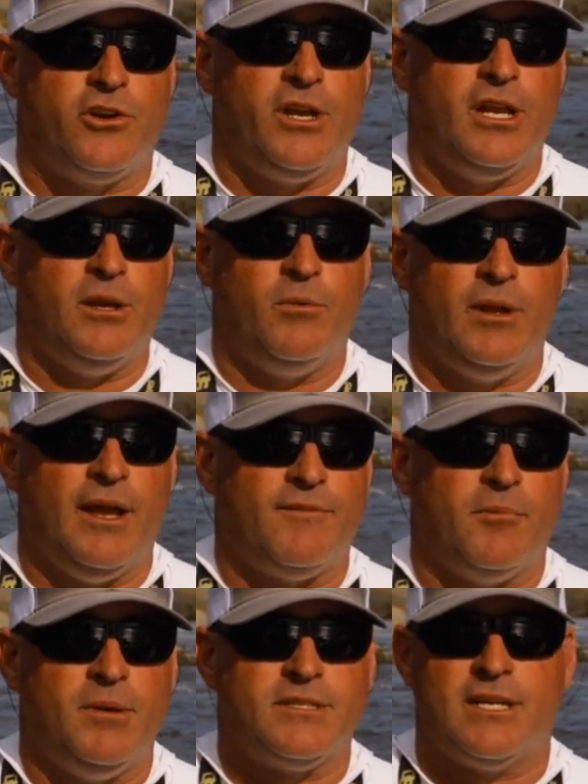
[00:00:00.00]
dirty and we
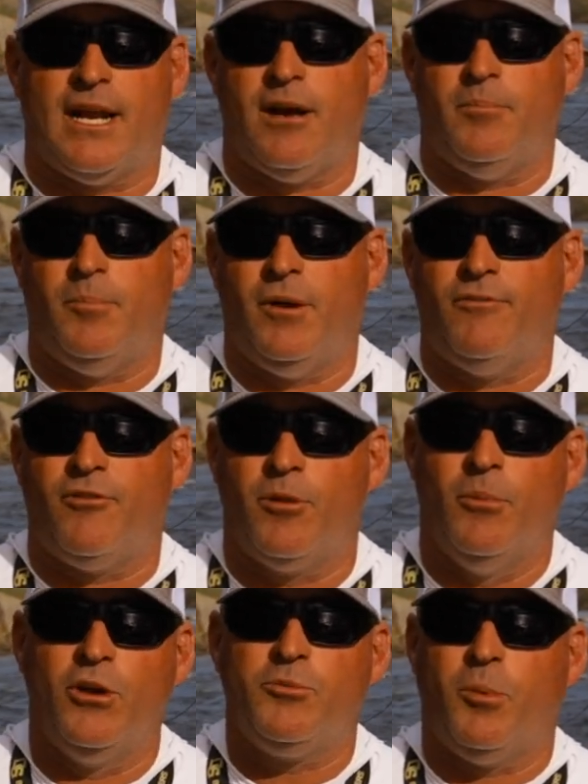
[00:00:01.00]
have to miss it out, but for
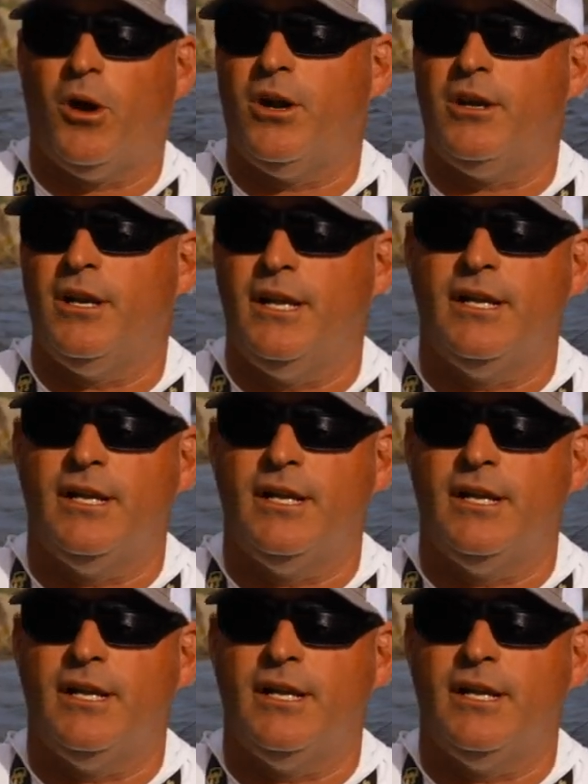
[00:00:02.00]
the most part,